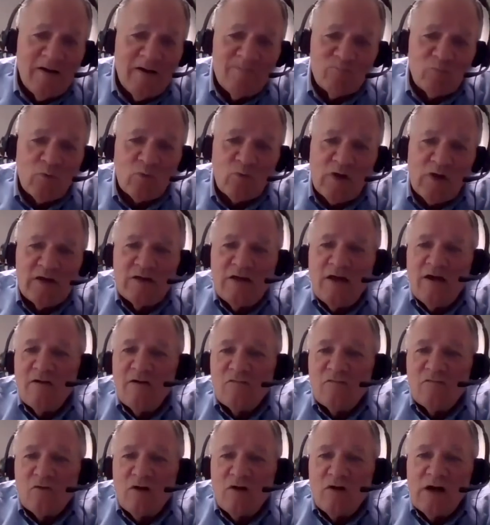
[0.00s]
But right
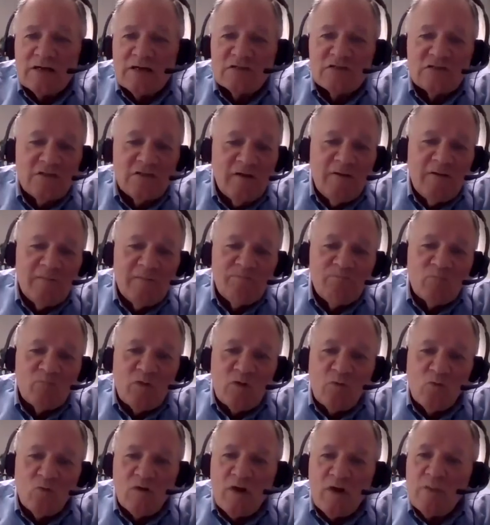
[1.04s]
now, for us,
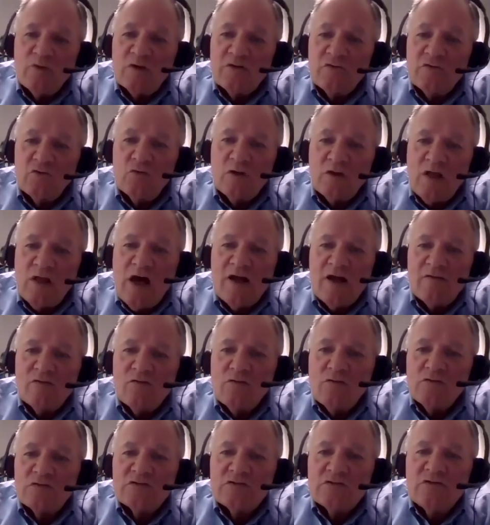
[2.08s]
we're able to do a lot
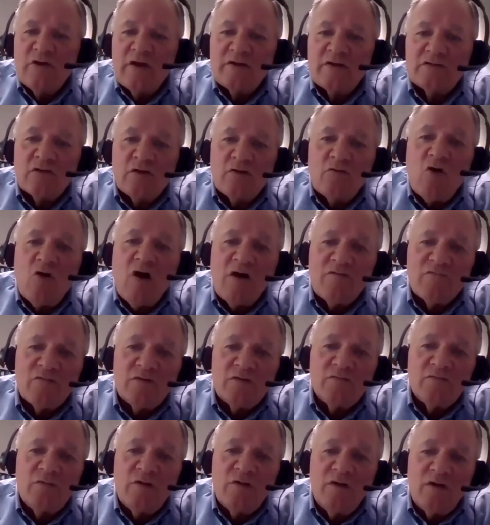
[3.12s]
of those things that
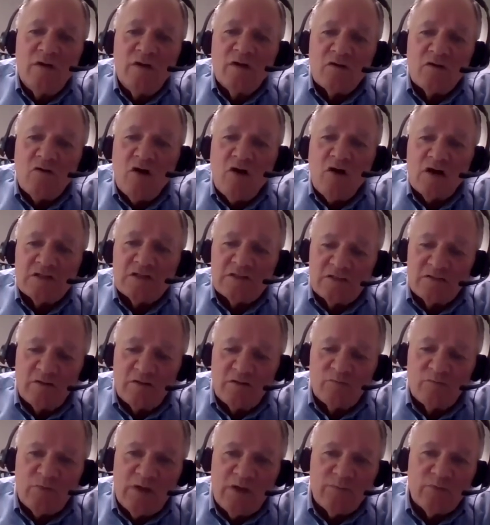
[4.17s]
often cause
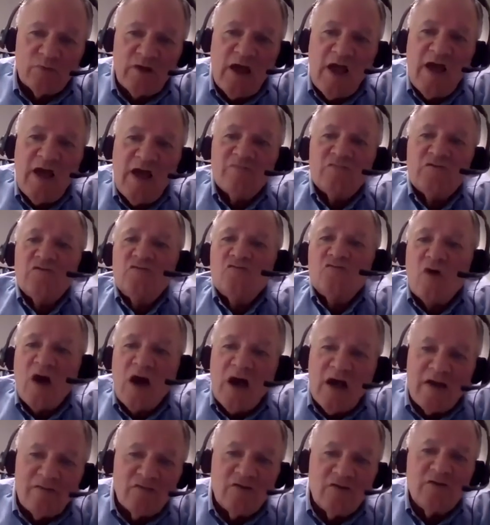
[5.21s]
people to have to
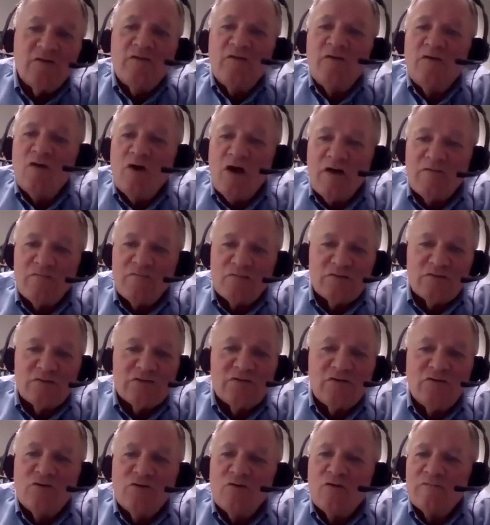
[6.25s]
drive into the
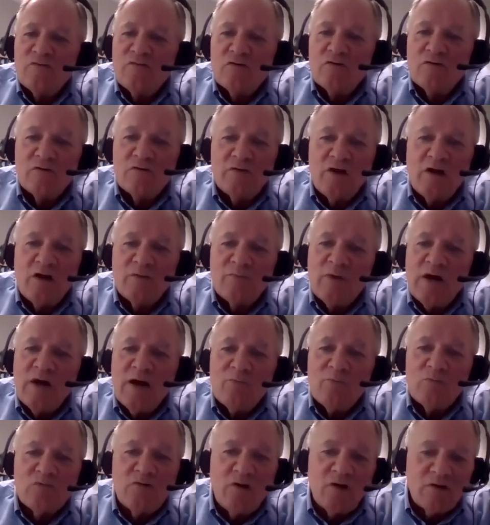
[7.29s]
office, and if you're a young
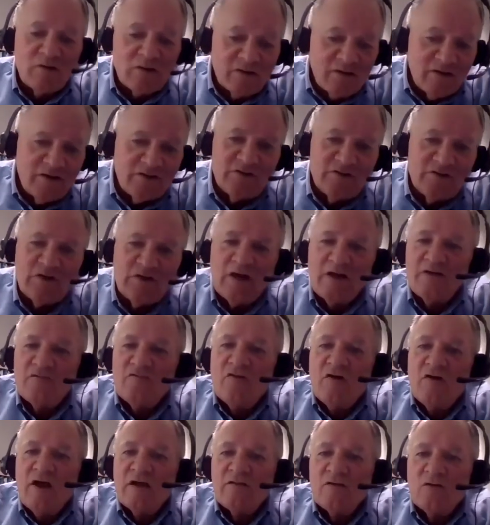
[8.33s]
mom with young kids, you got to
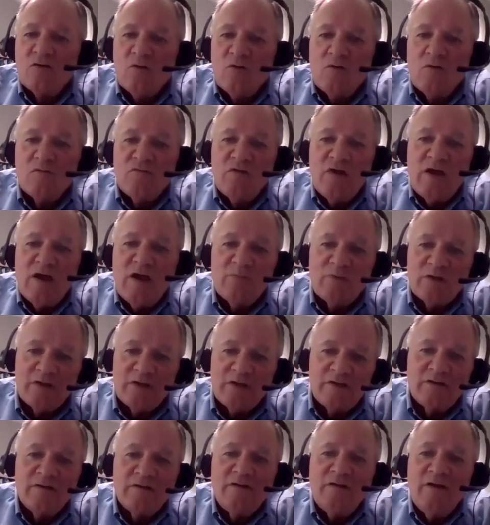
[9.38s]
drag the whole
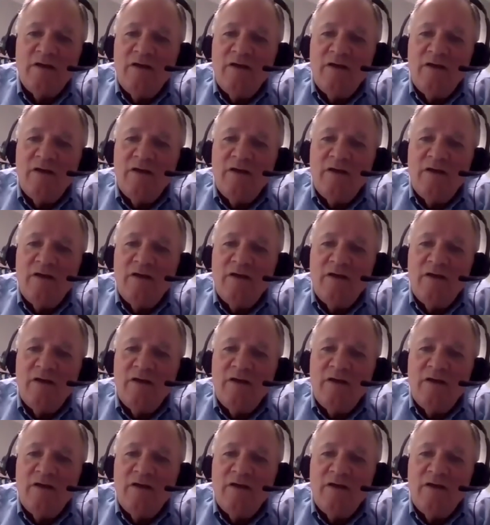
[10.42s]
family in.